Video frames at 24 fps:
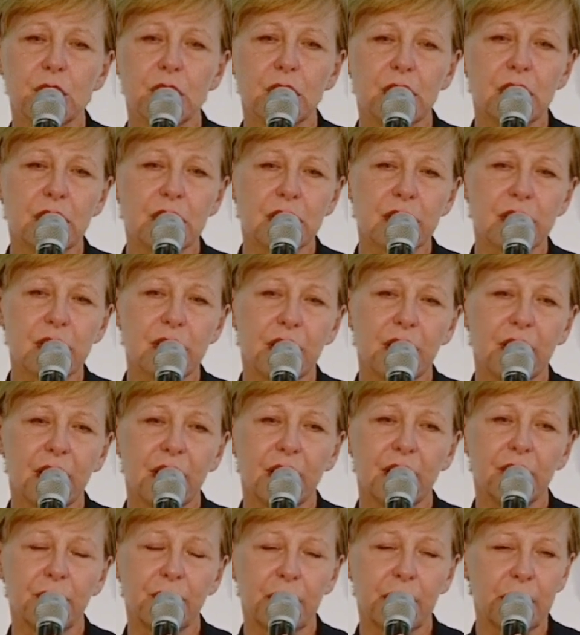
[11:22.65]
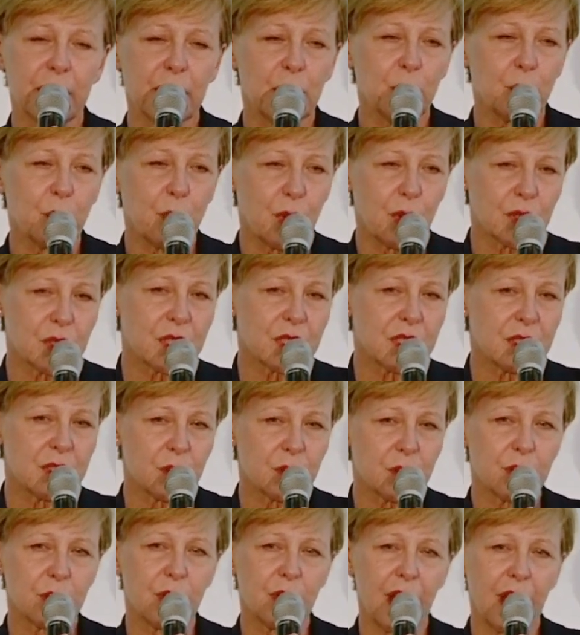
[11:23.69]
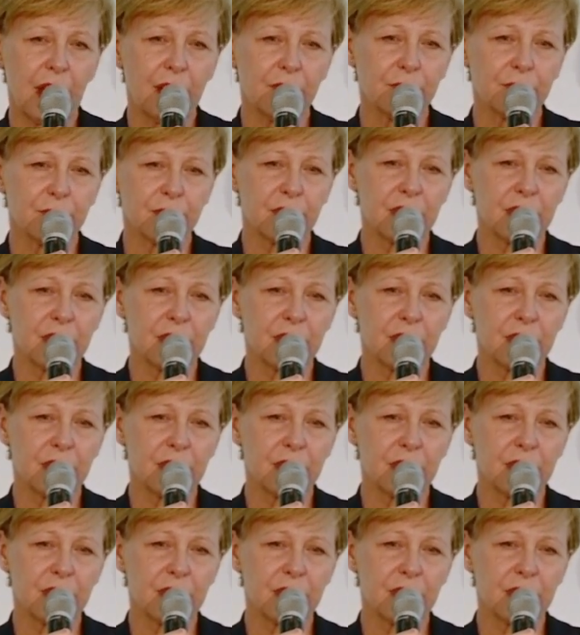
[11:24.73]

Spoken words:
It's very important to have